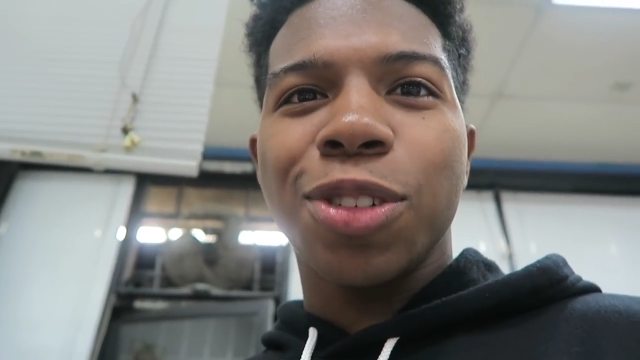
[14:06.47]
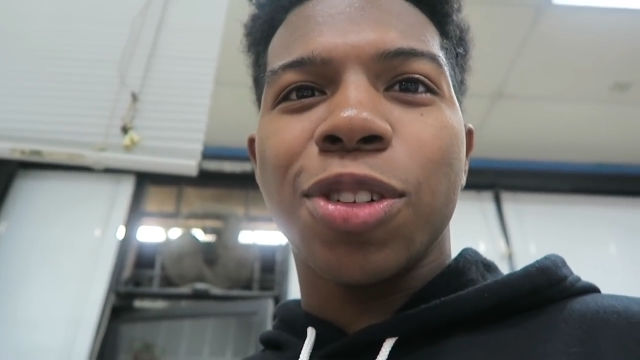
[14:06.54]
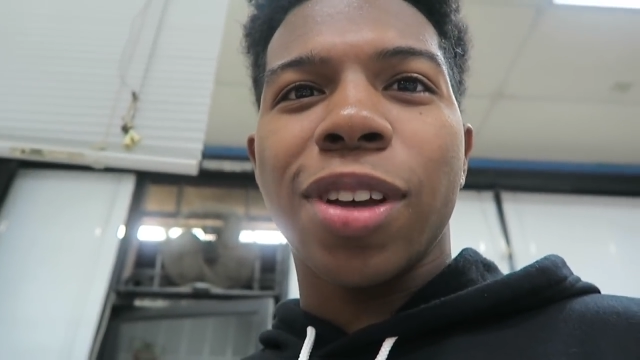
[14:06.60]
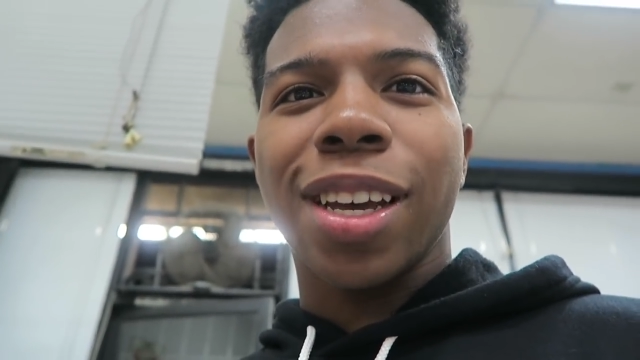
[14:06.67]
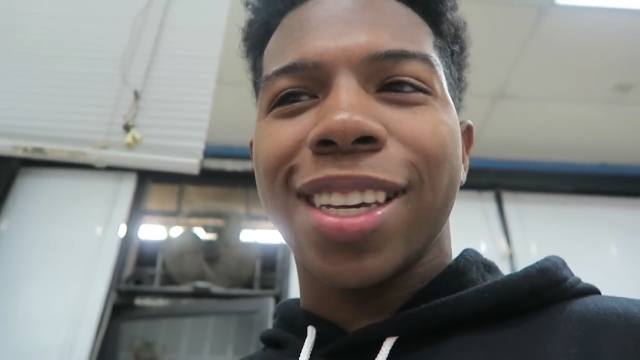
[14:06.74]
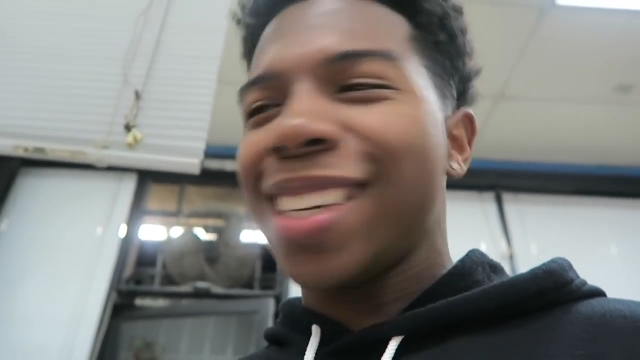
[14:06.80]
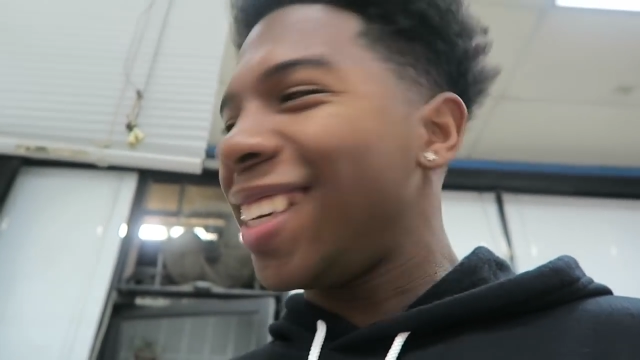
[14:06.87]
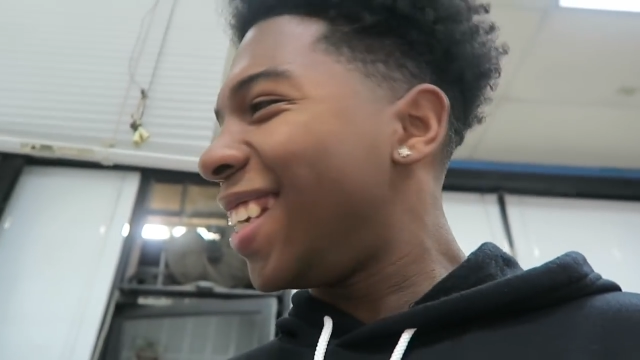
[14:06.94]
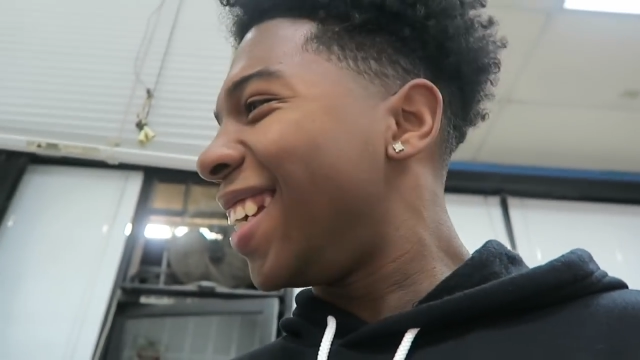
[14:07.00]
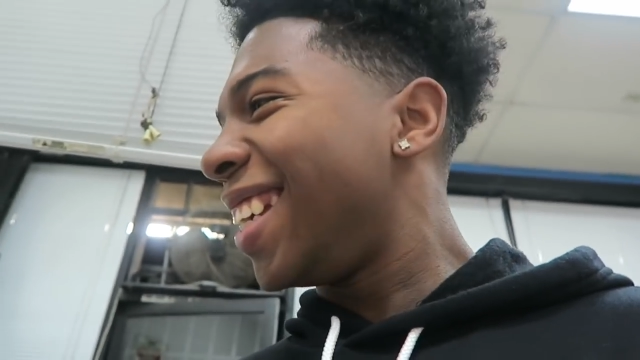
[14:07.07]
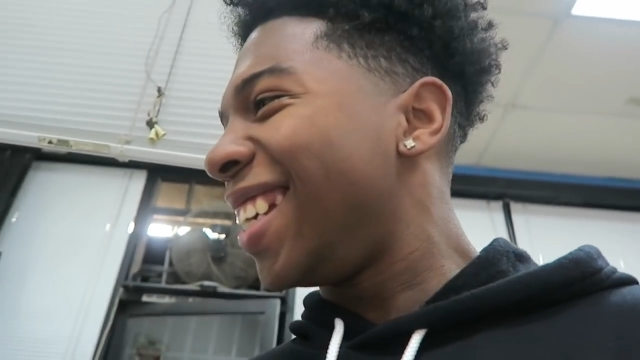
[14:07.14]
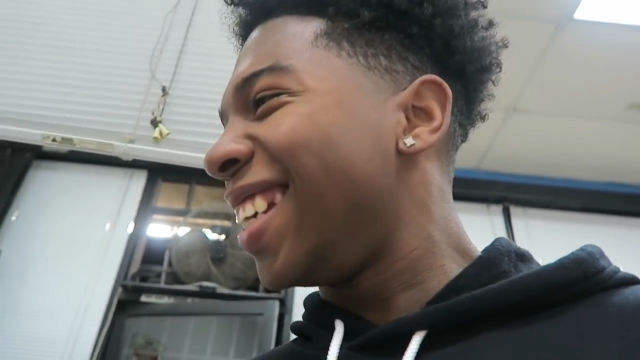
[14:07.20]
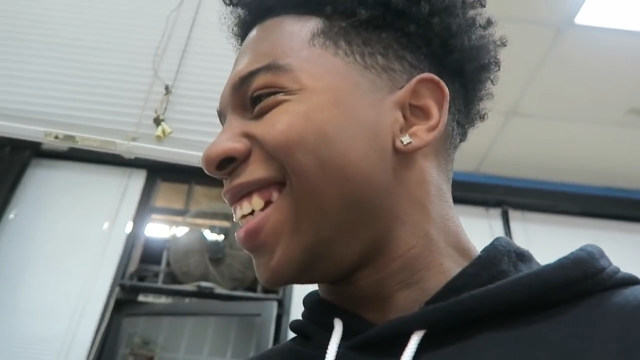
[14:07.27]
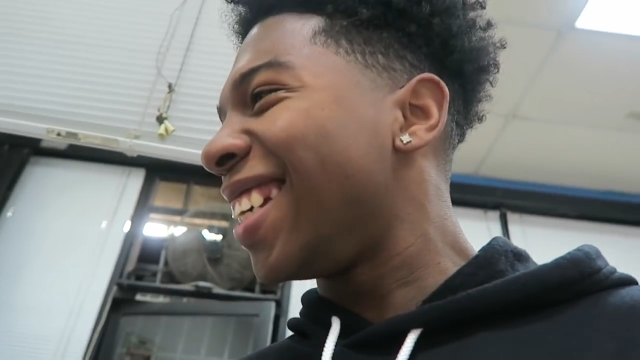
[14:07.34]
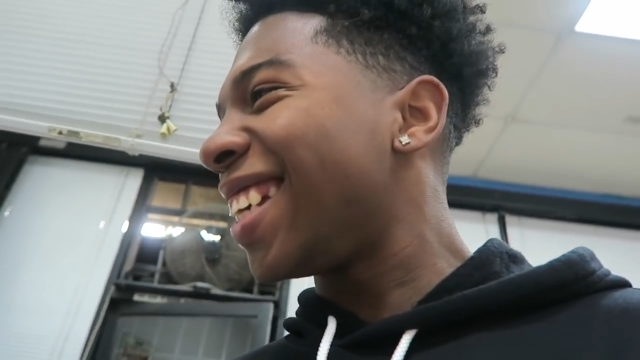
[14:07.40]
So I
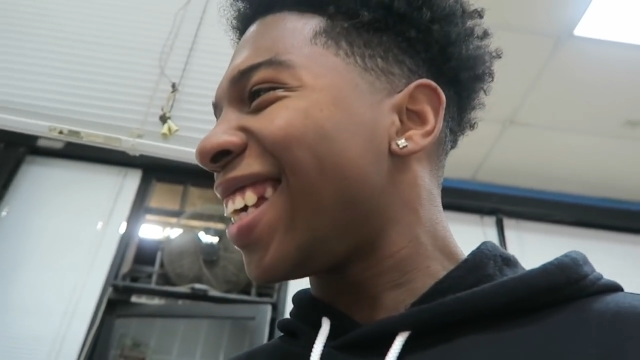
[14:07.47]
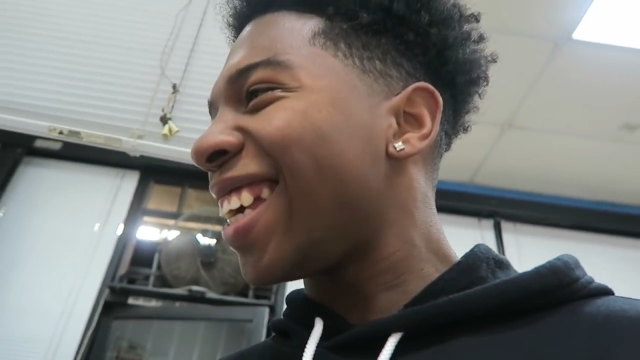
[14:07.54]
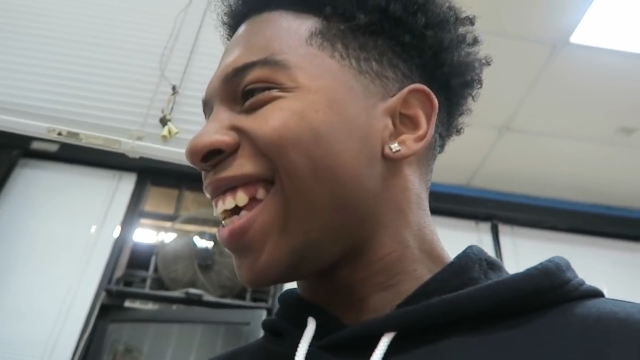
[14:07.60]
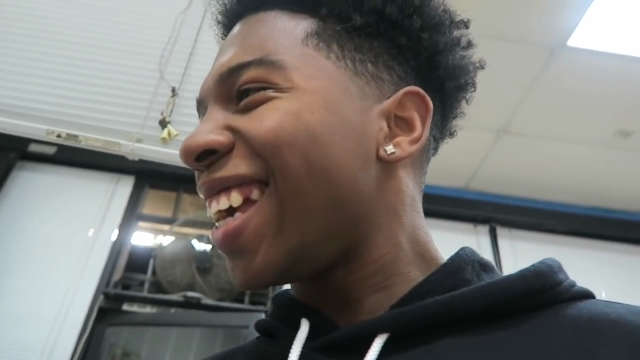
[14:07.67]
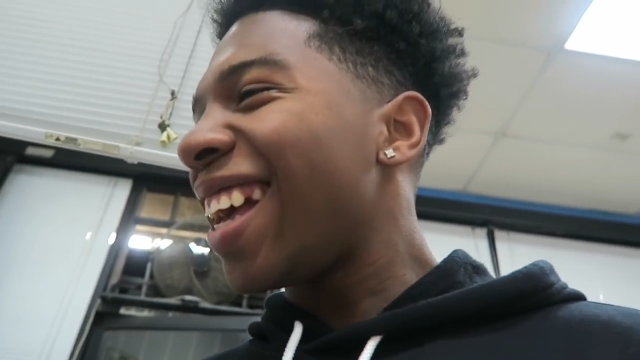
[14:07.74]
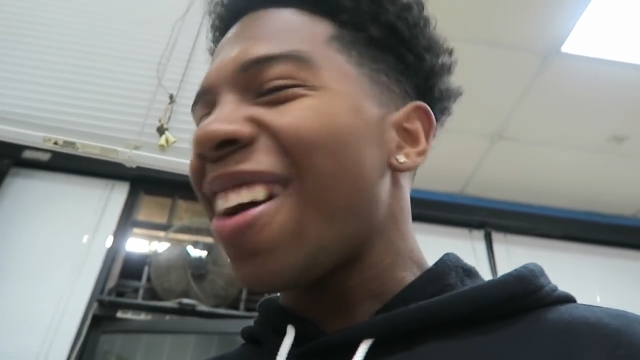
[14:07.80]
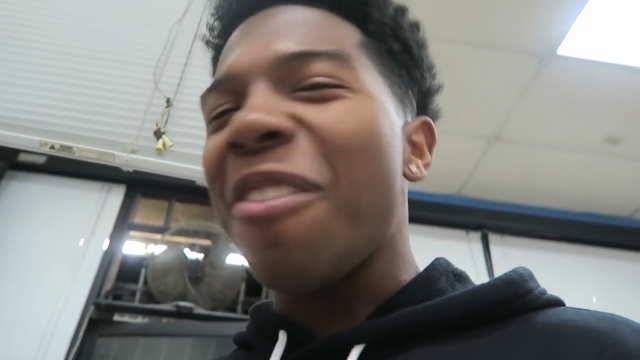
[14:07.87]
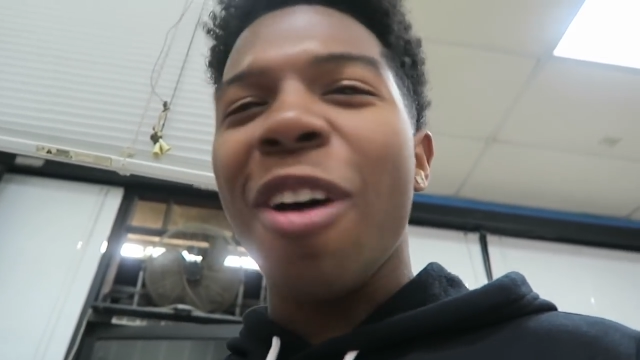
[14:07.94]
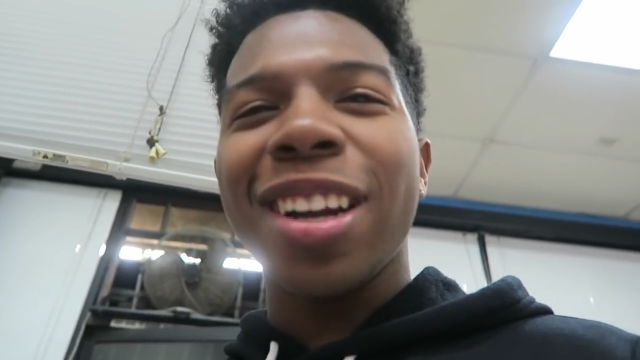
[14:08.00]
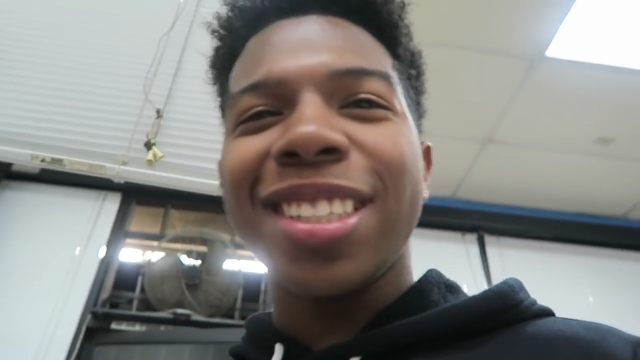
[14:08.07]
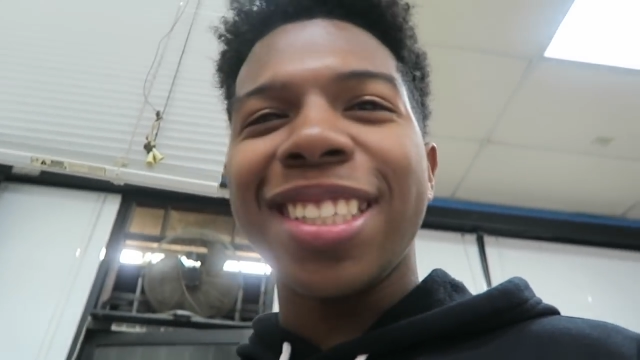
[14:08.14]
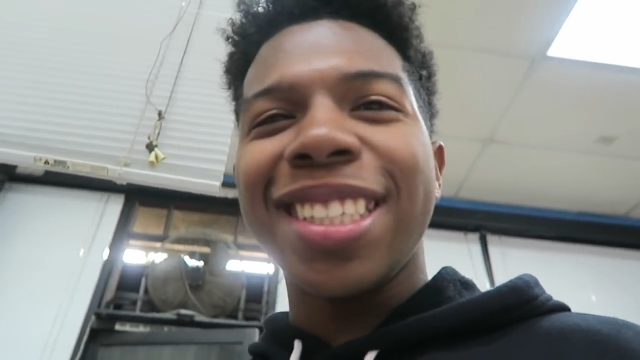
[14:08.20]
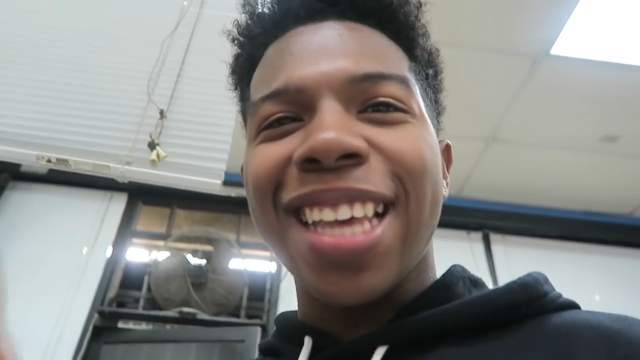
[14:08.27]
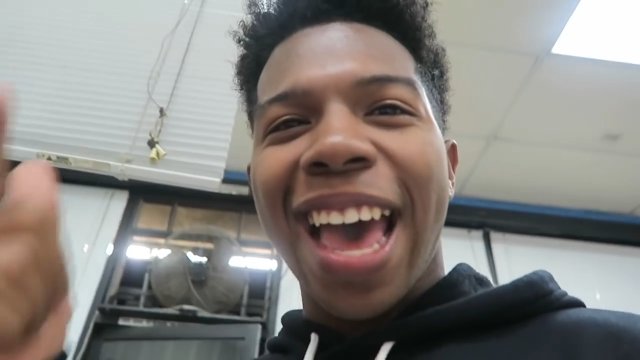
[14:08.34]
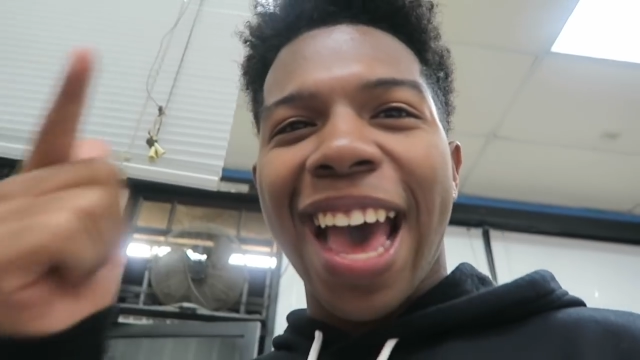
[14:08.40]
can watch
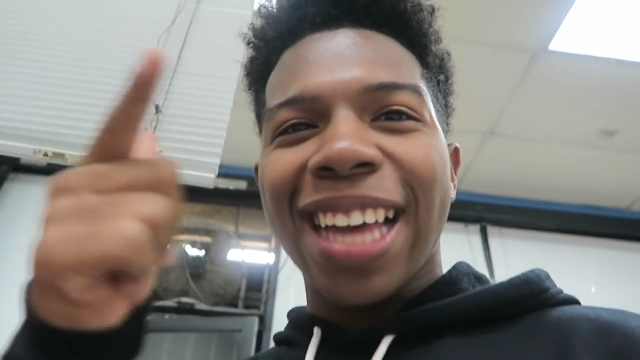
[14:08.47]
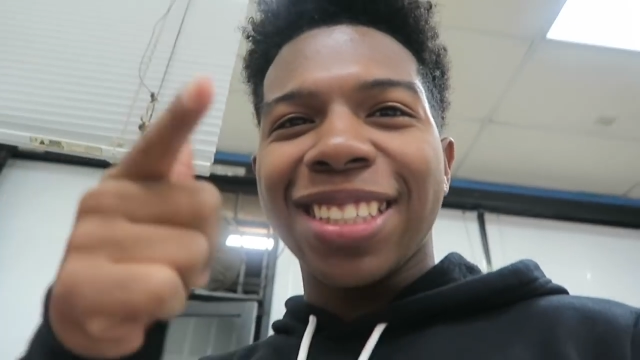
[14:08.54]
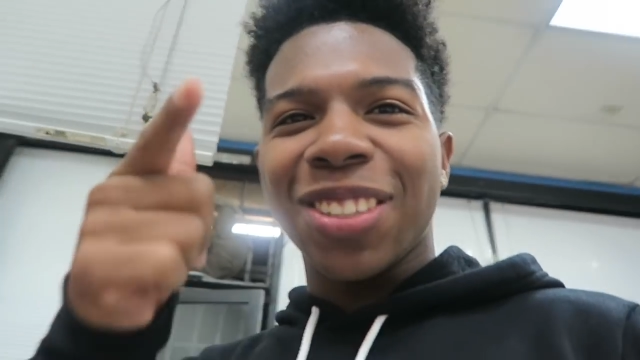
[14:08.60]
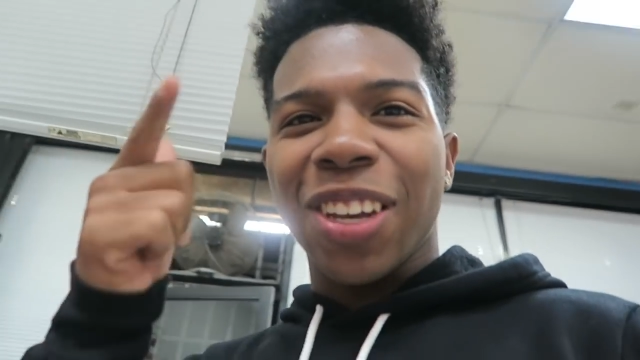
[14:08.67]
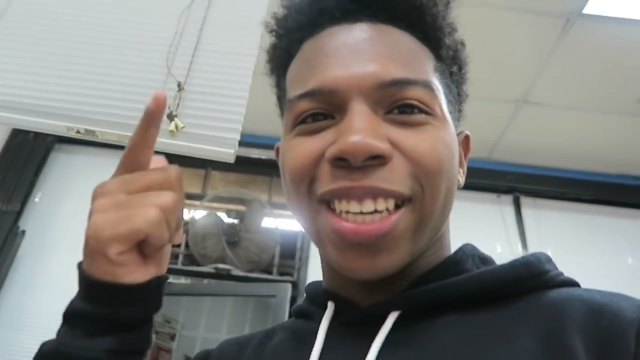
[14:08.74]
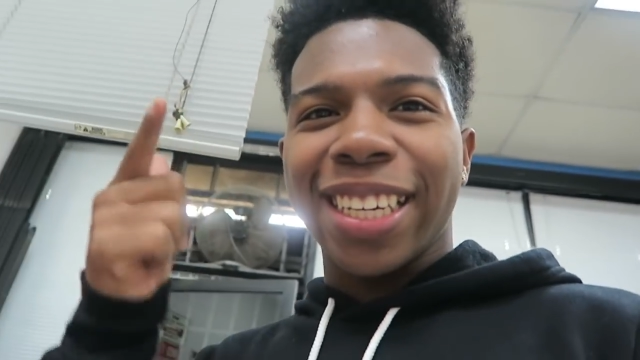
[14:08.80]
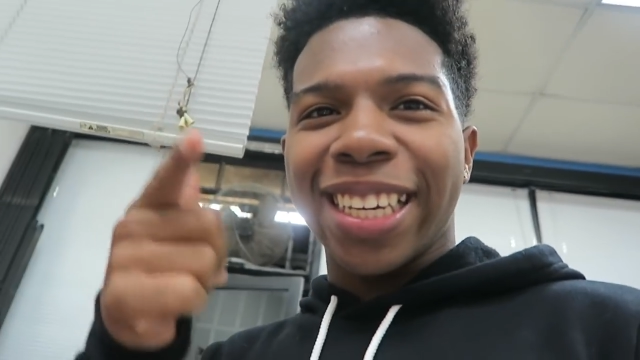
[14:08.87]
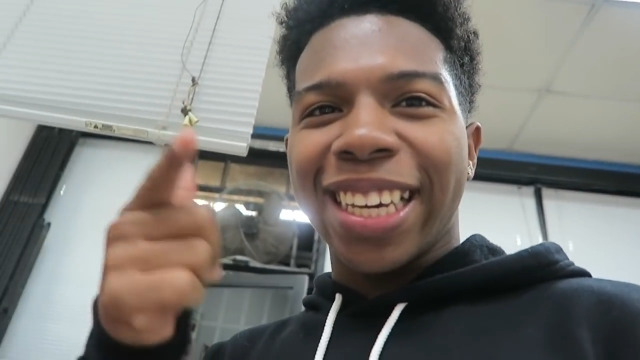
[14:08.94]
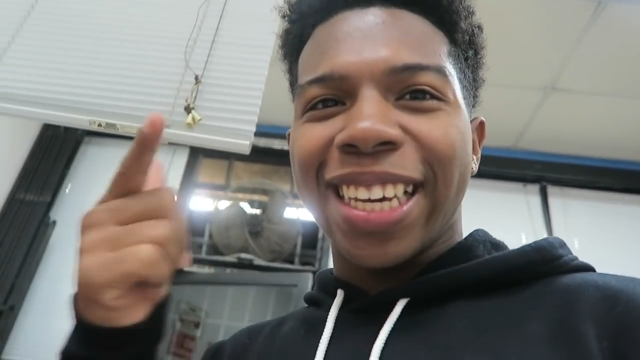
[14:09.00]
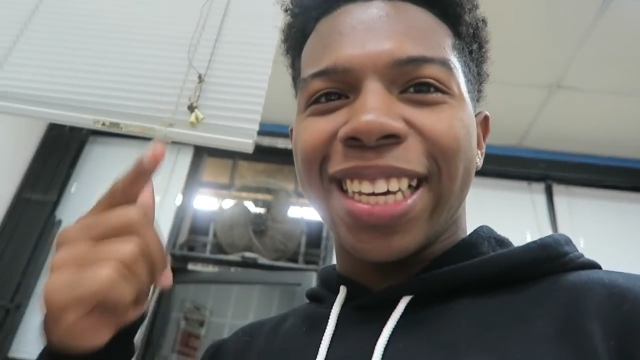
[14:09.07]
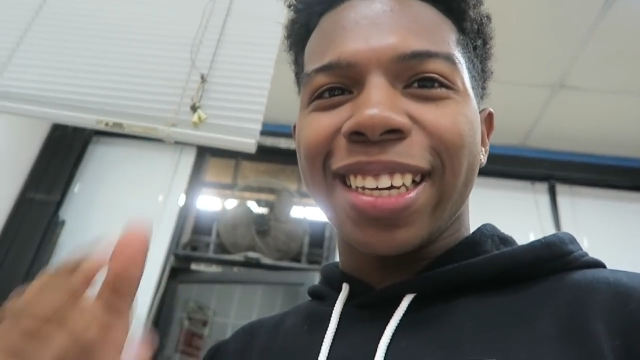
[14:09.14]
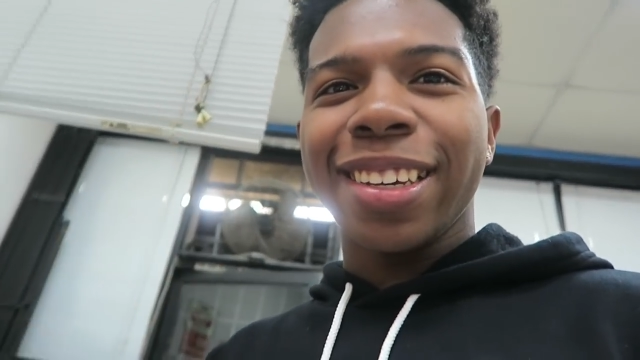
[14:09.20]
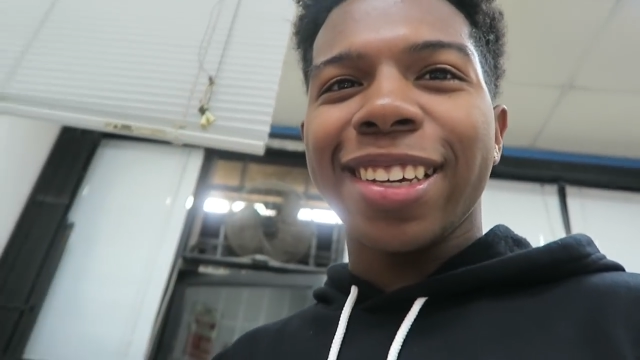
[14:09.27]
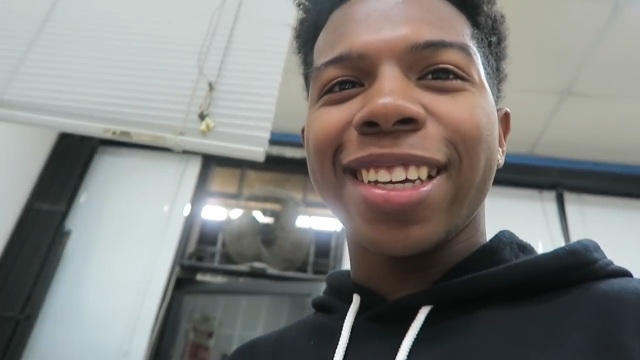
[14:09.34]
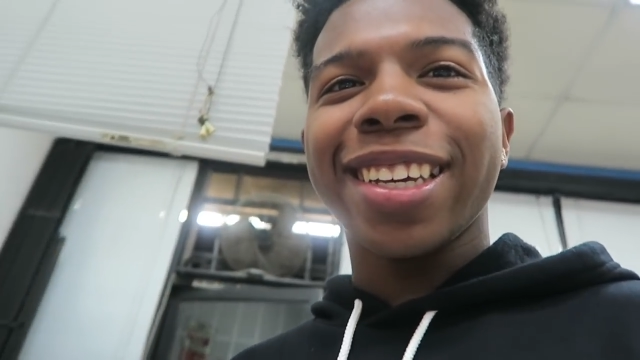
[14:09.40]
these ads so I can eat.